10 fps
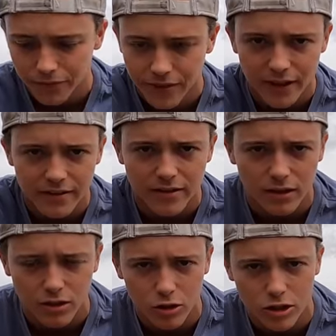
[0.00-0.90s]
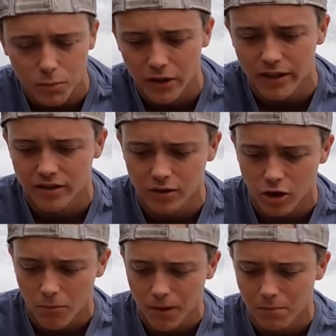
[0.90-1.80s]
This doesn't look as pretty as I was
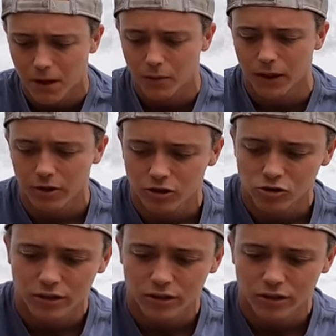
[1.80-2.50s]
hoping, but we got the